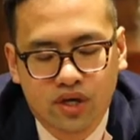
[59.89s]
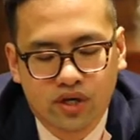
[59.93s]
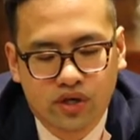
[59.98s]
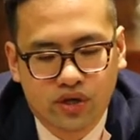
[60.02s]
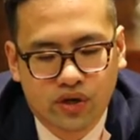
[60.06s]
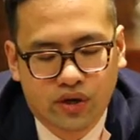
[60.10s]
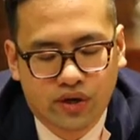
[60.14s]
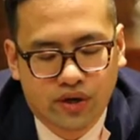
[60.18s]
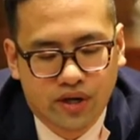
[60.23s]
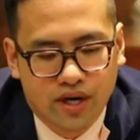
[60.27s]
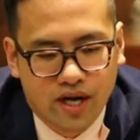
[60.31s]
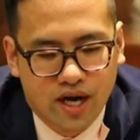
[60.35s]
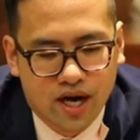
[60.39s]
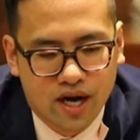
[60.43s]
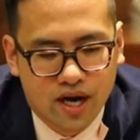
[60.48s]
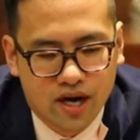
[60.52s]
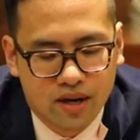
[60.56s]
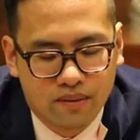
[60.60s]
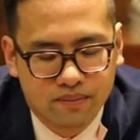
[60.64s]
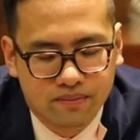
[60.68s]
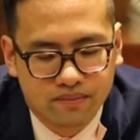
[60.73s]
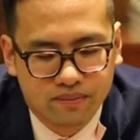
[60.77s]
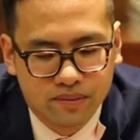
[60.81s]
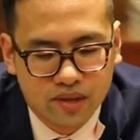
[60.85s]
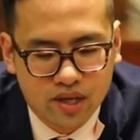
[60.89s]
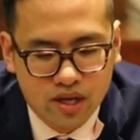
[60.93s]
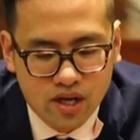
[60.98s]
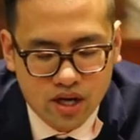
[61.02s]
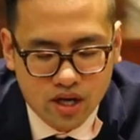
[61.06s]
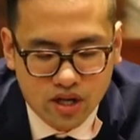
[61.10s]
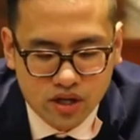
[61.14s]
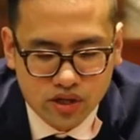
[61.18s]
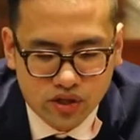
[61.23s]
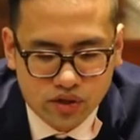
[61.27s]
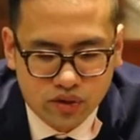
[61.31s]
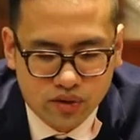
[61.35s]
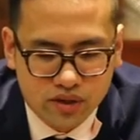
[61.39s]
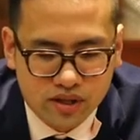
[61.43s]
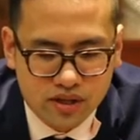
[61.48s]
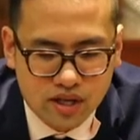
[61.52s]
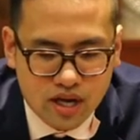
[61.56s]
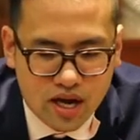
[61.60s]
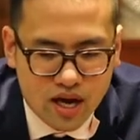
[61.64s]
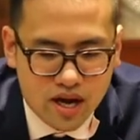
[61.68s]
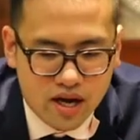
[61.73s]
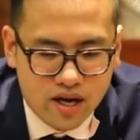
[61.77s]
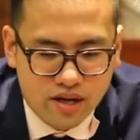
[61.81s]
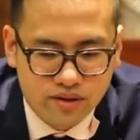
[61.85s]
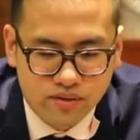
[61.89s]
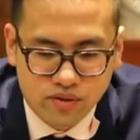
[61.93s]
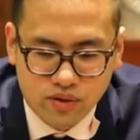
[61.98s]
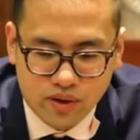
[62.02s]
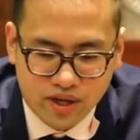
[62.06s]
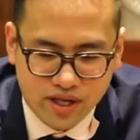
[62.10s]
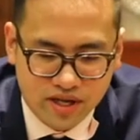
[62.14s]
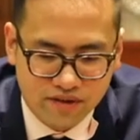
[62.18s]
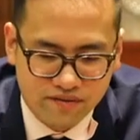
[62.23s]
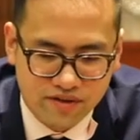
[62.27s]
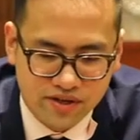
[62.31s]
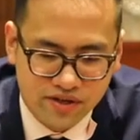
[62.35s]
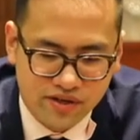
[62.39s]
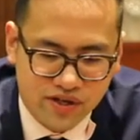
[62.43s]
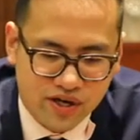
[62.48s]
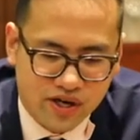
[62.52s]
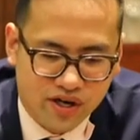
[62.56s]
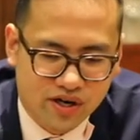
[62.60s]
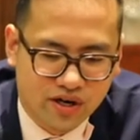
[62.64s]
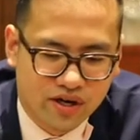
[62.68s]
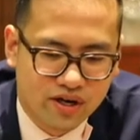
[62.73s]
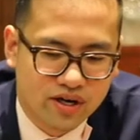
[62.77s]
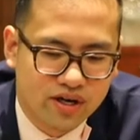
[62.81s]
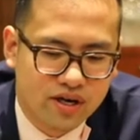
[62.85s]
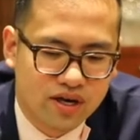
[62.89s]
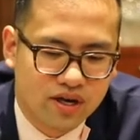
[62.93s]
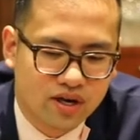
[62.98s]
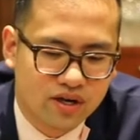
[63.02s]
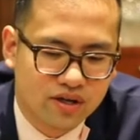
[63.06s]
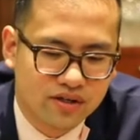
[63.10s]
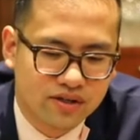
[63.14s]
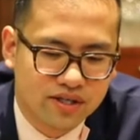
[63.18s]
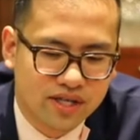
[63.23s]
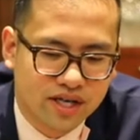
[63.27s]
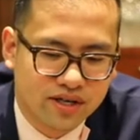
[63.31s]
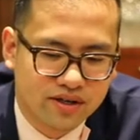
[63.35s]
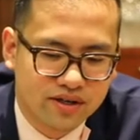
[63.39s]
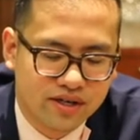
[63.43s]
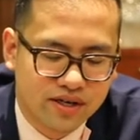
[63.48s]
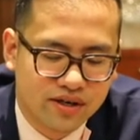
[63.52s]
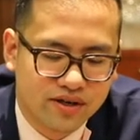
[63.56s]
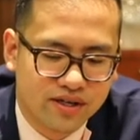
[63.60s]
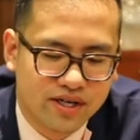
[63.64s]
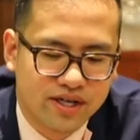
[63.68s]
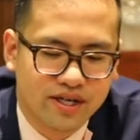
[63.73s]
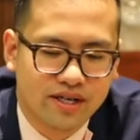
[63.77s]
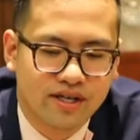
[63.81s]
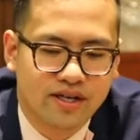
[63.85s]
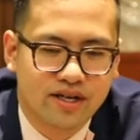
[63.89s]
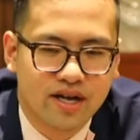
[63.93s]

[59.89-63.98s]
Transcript: Sure. So I gave this talk on secondary data